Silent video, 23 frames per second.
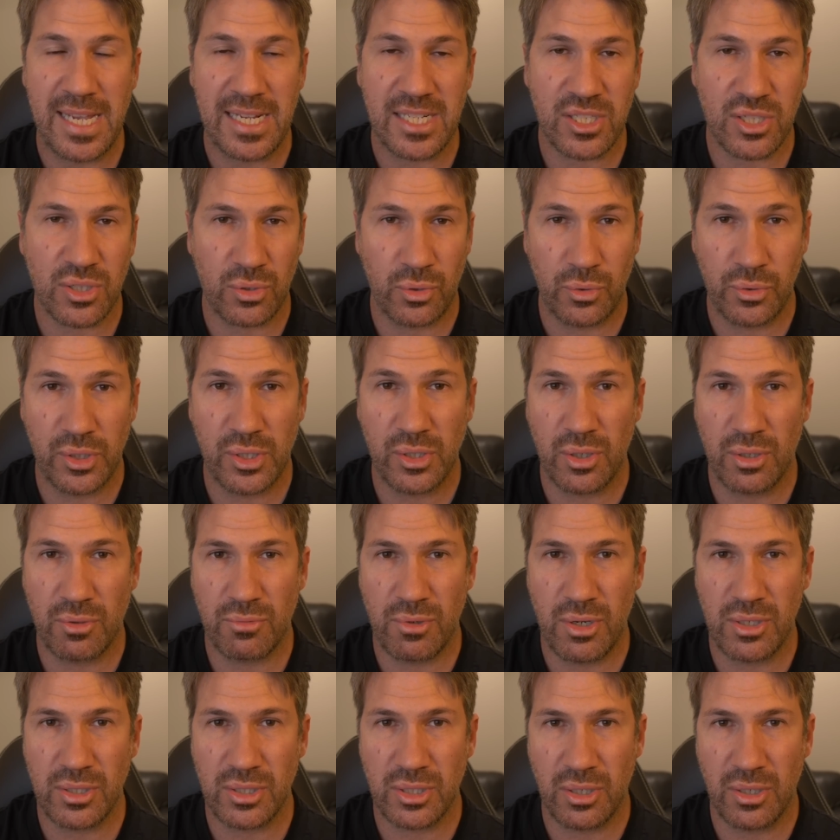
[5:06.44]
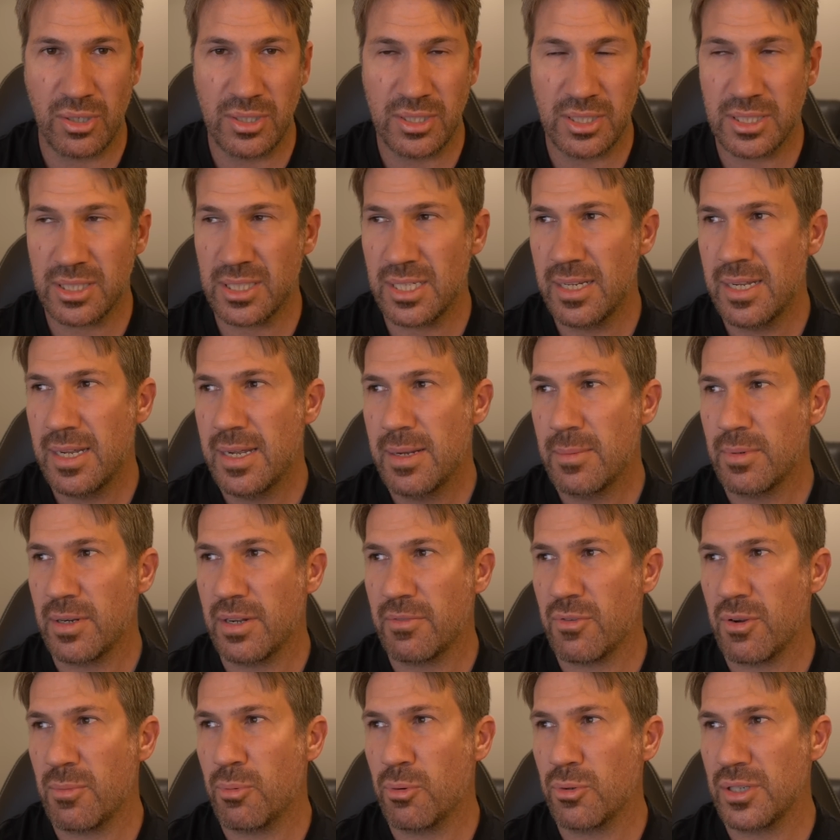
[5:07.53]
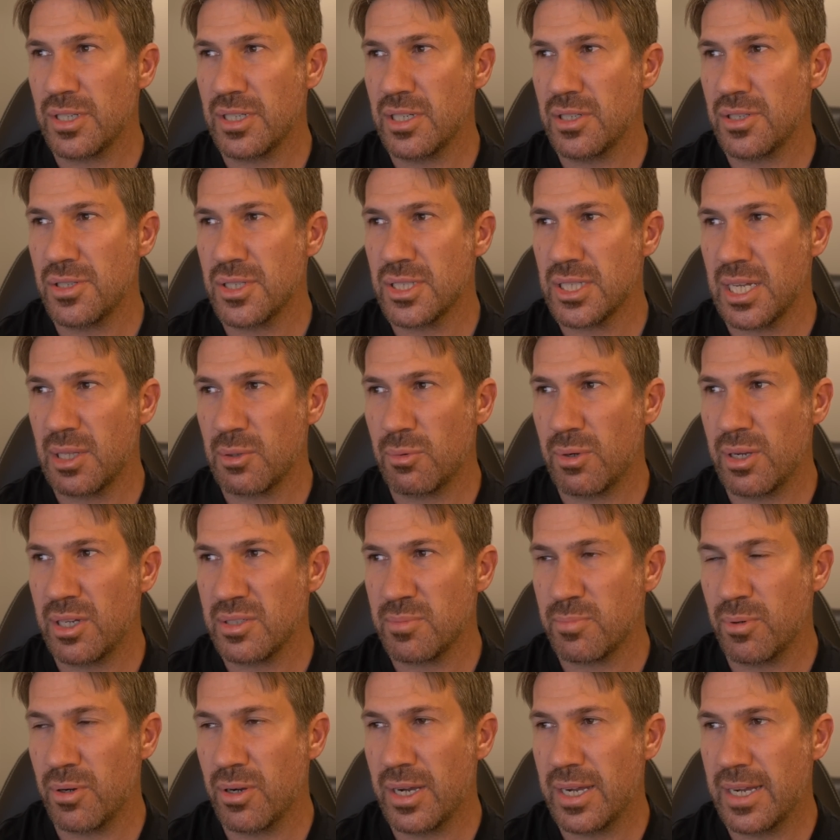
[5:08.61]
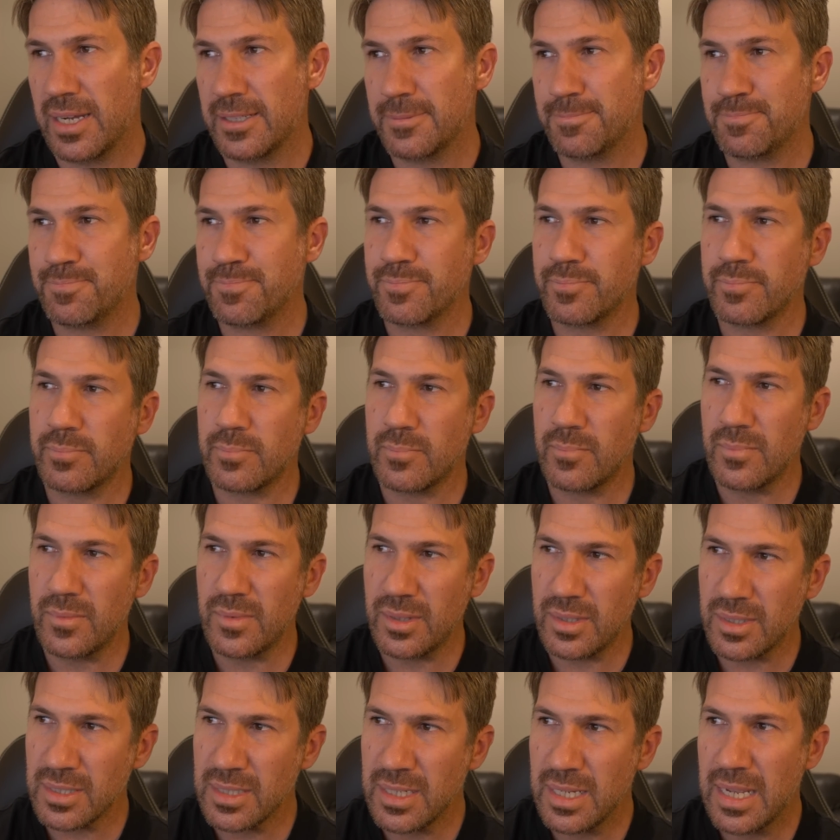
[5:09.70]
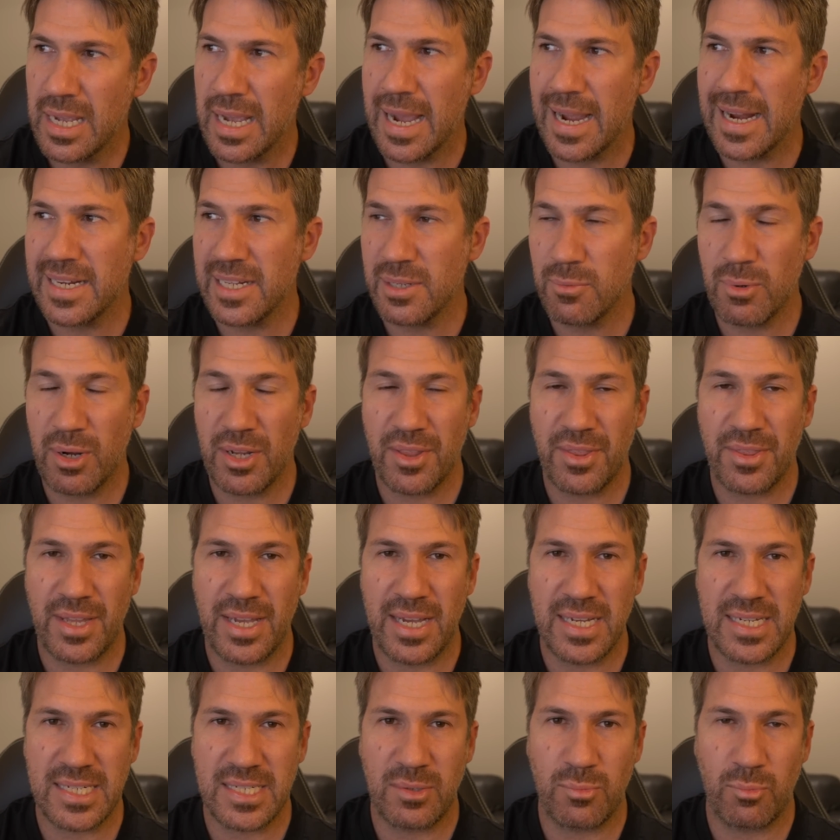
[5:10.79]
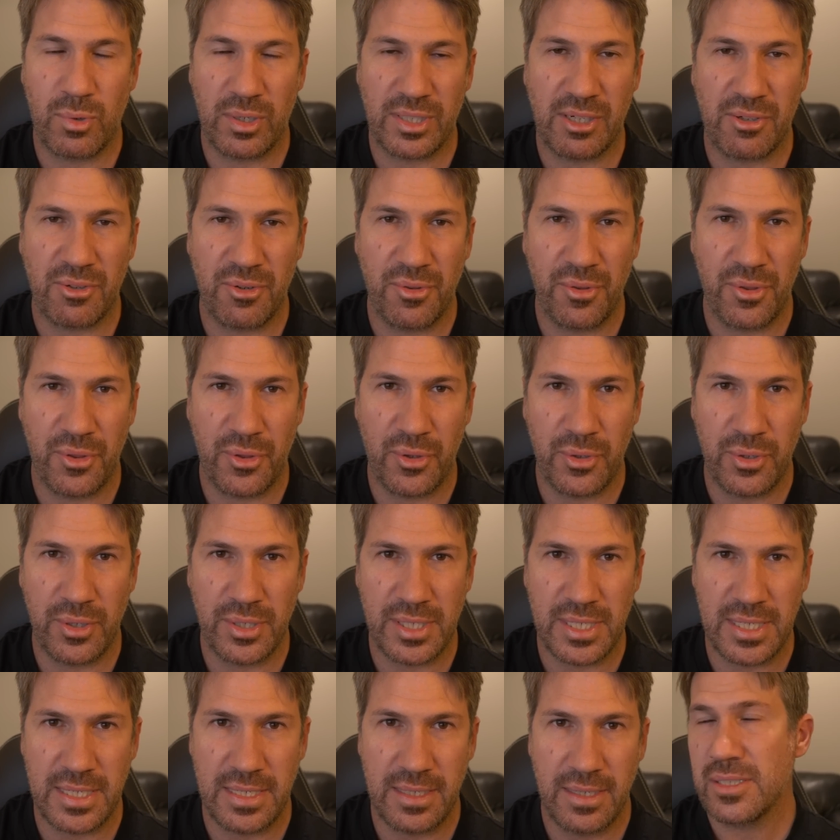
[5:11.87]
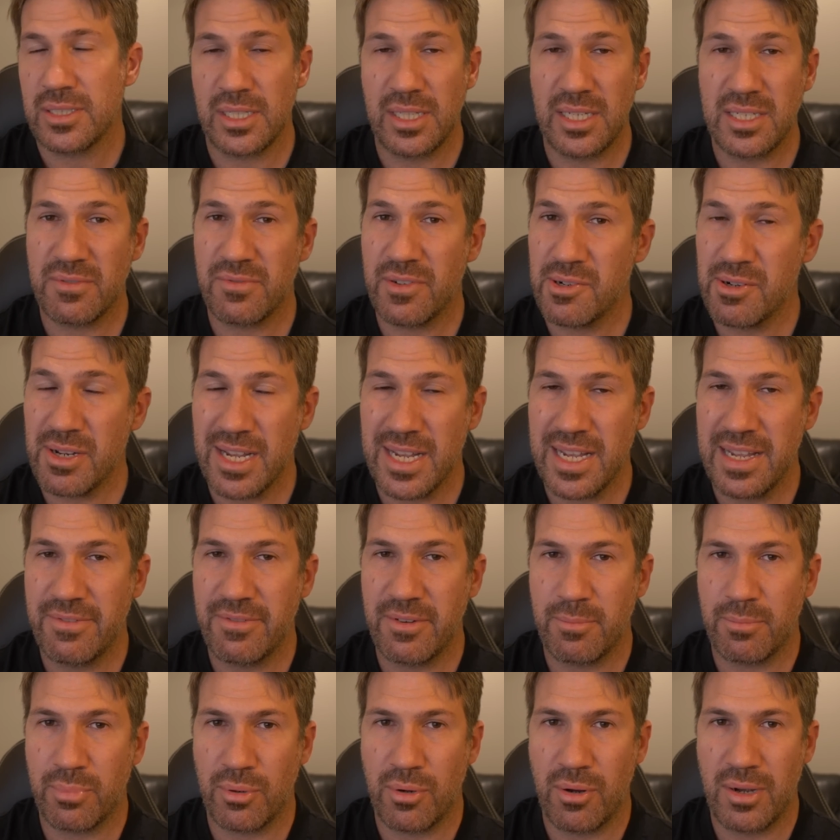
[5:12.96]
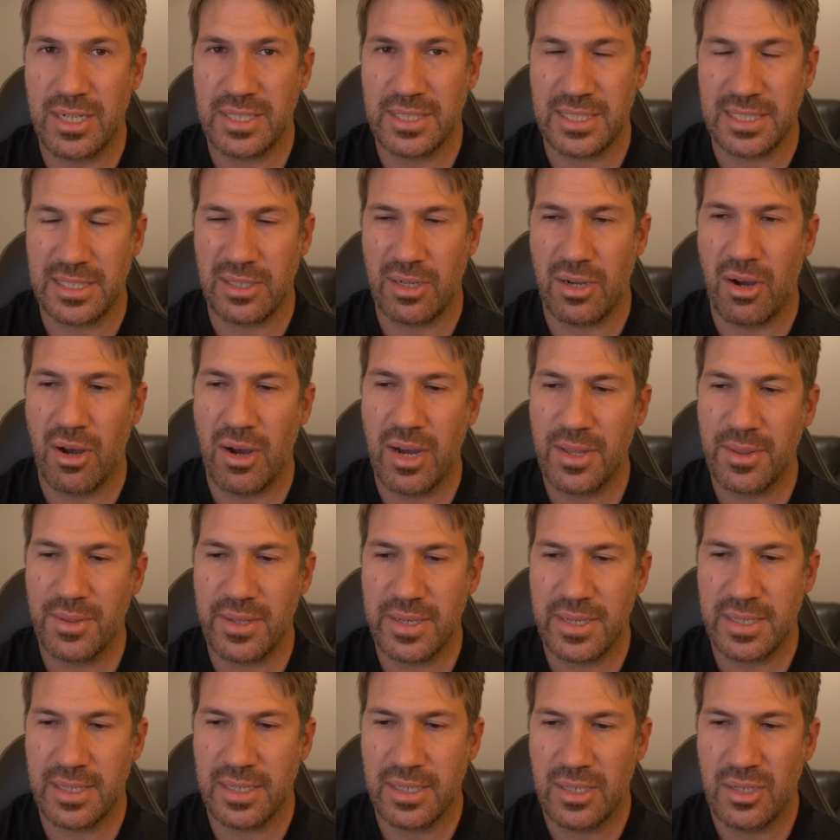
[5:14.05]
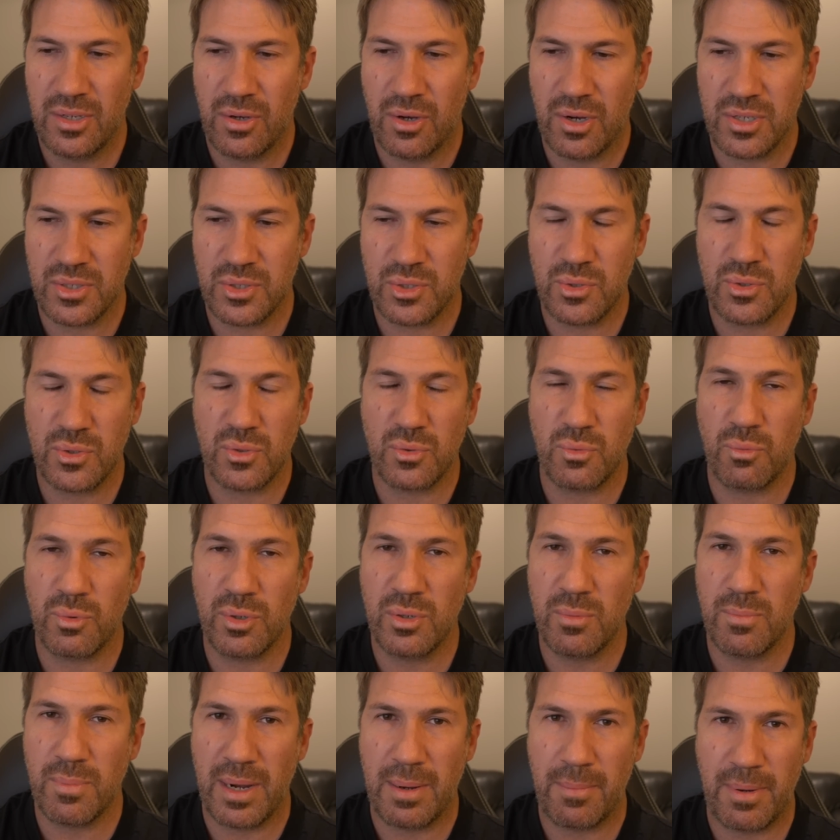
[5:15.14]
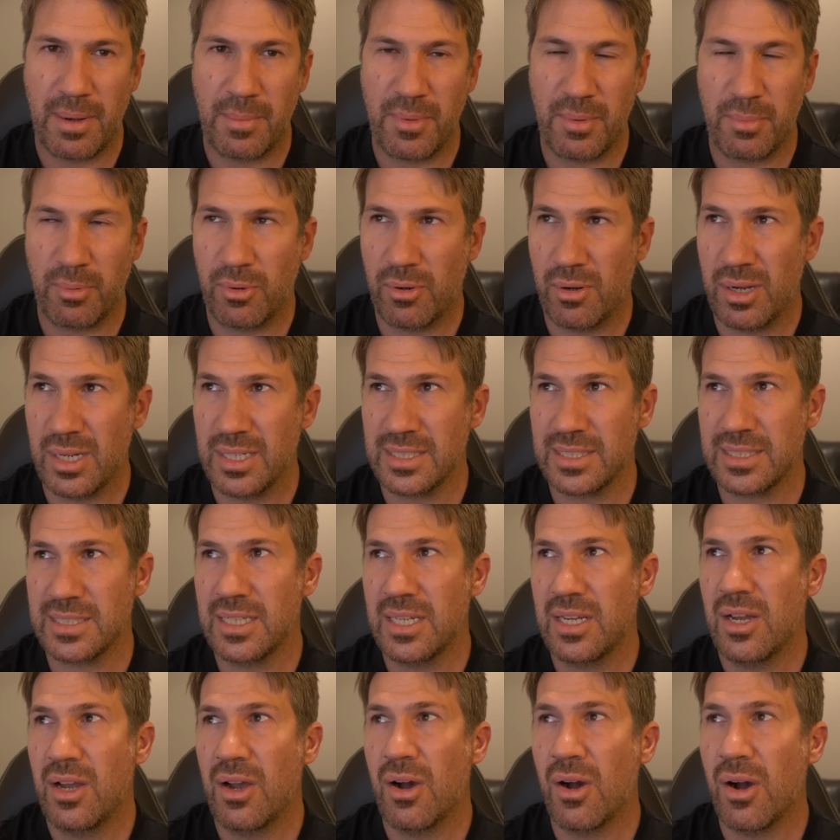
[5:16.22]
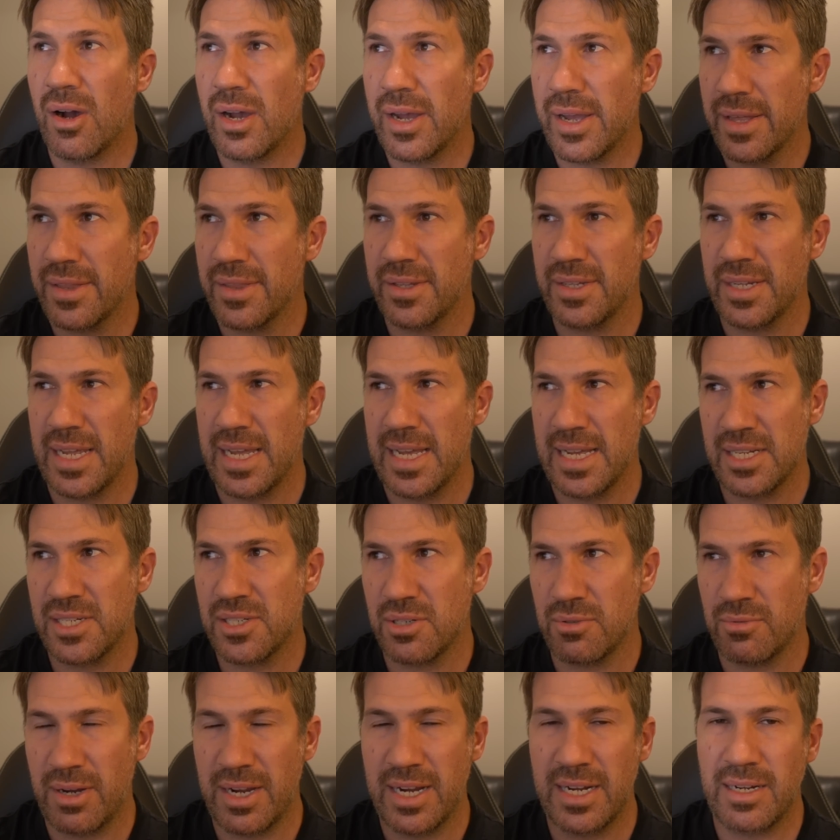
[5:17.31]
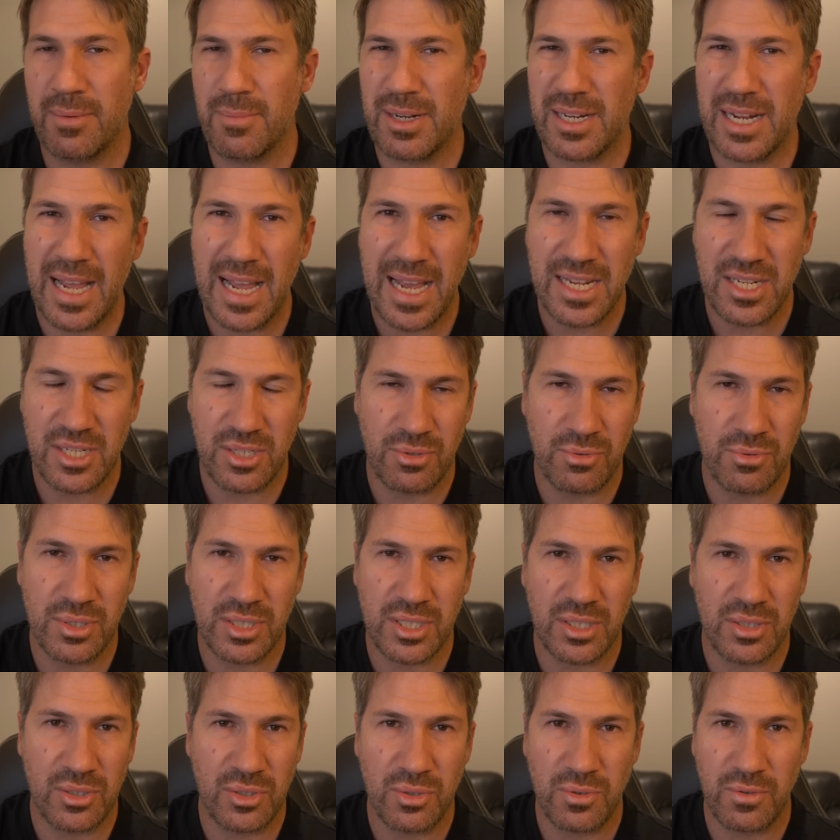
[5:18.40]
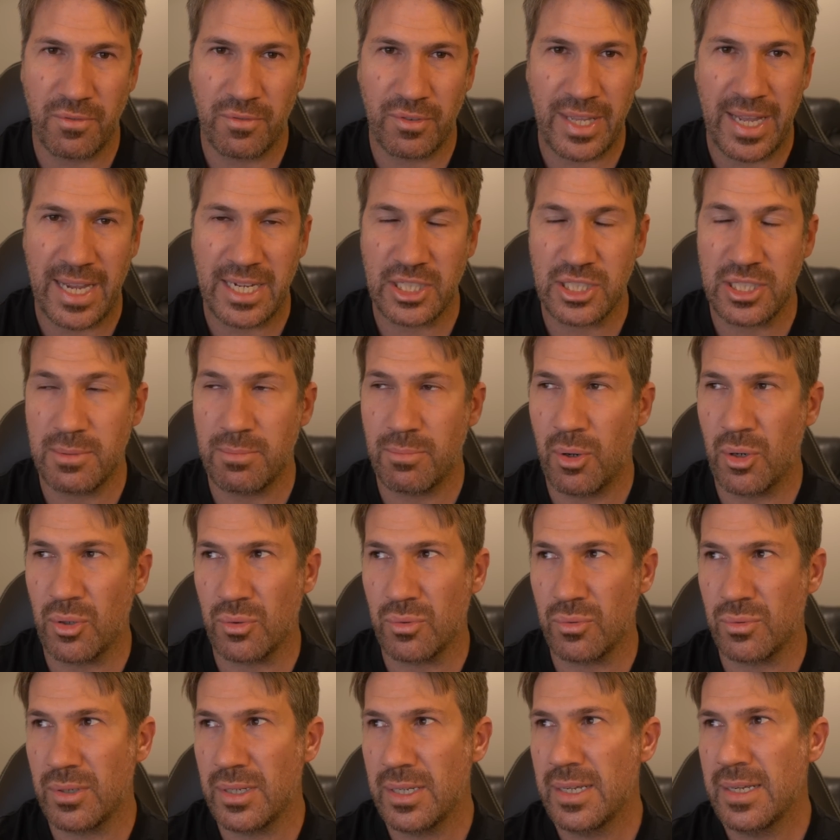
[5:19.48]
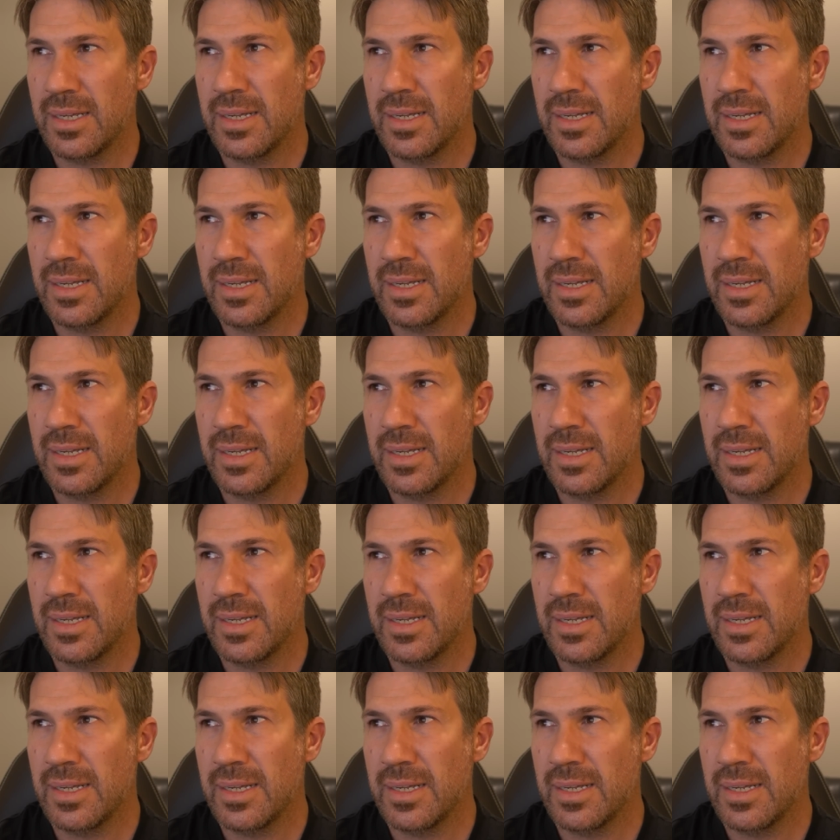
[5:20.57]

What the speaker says: excluding on-road costs, but if we put in a New South Wales buyer, 81,130. So that's very even pricing. I think Isuzu will bump up the price higher than the X-Terrain. I mean, it has to. It's the new flagship model,